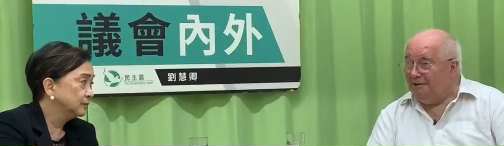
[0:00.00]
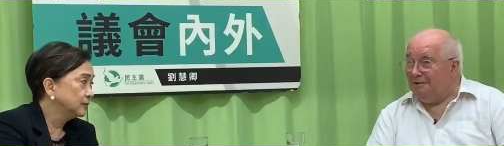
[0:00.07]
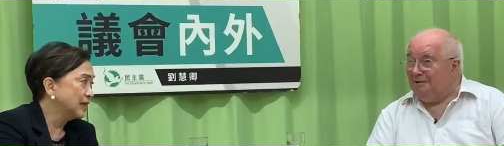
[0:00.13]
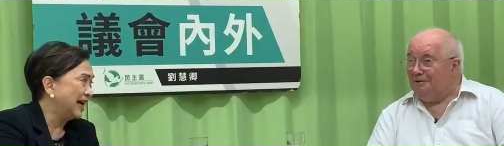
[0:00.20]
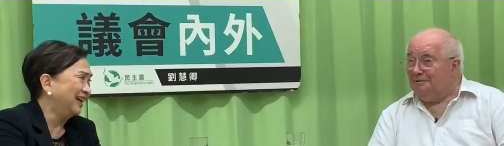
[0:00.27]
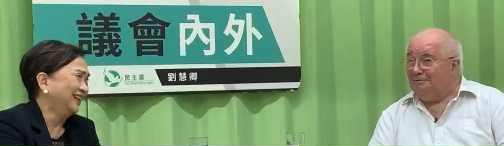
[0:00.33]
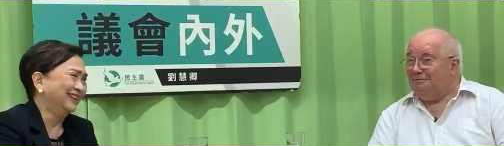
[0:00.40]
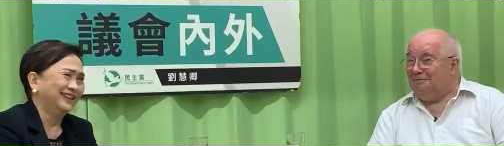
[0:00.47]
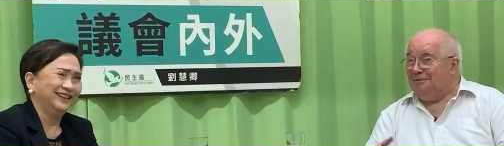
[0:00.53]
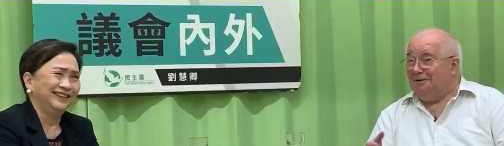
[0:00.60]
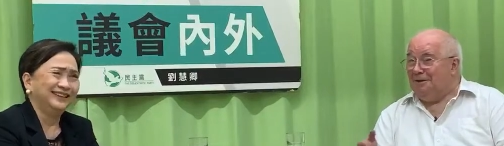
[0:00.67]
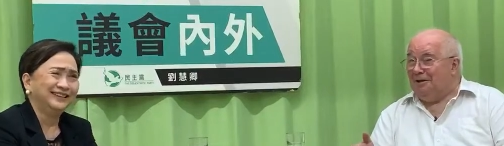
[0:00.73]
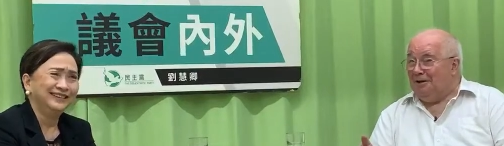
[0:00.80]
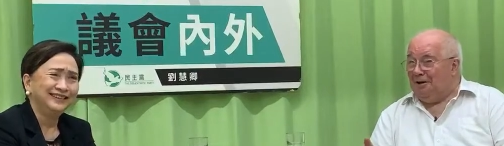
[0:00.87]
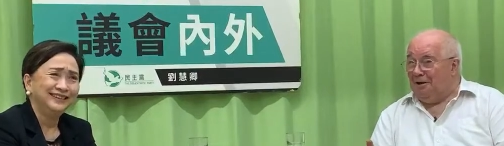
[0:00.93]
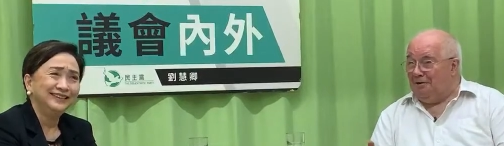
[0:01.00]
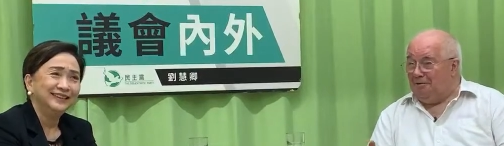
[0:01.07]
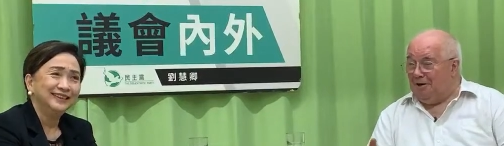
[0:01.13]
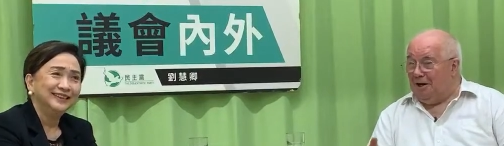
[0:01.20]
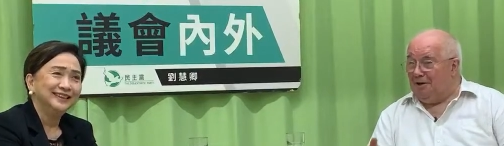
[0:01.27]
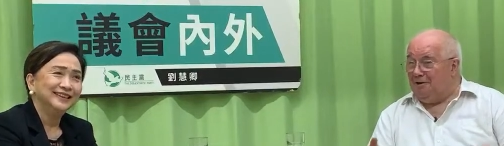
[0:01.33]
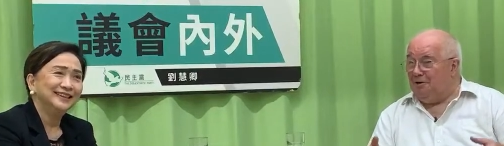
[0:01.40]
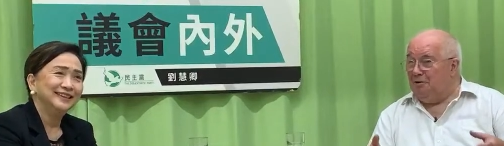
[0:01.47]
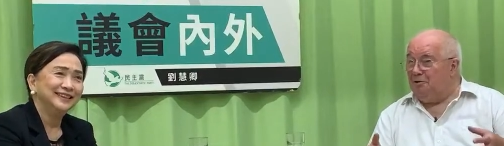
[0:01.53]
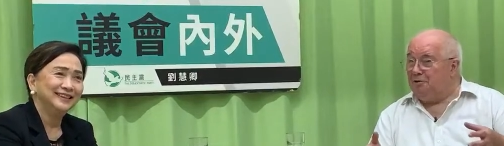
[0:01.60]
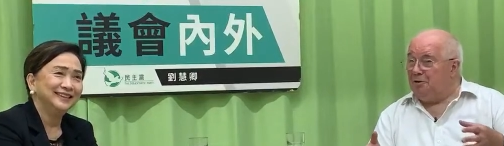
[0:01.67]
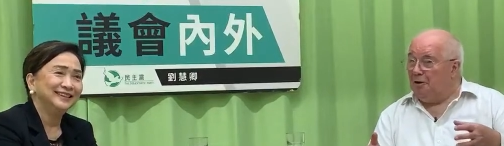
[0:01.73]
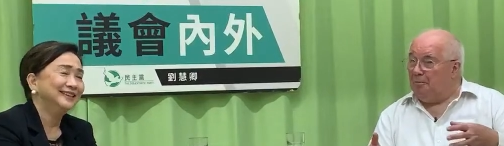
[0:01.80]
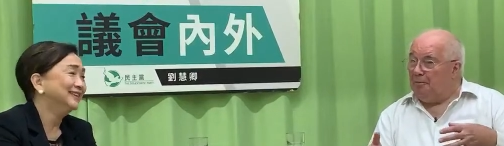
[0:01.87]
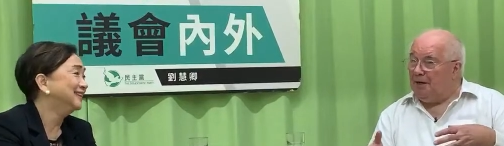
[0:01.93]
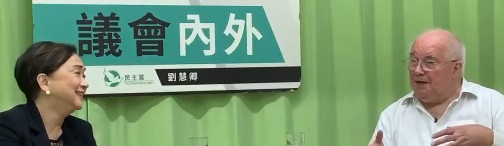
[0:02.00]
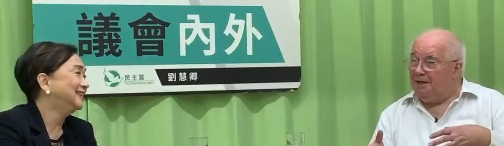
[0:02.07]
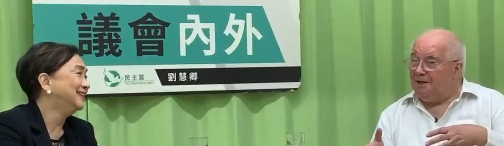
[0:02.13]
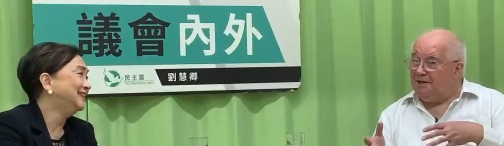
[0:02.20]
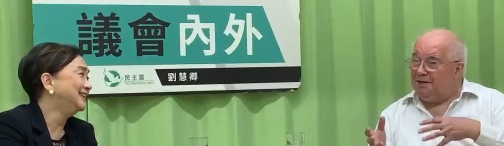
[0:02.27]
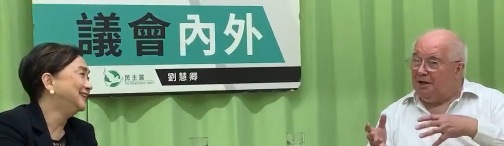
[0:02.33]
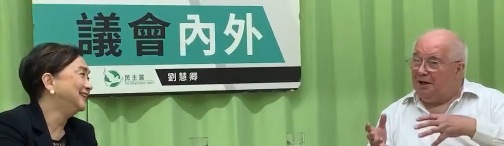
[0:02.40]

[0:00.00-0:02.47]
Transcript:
Speaker 1: and, and whose opinions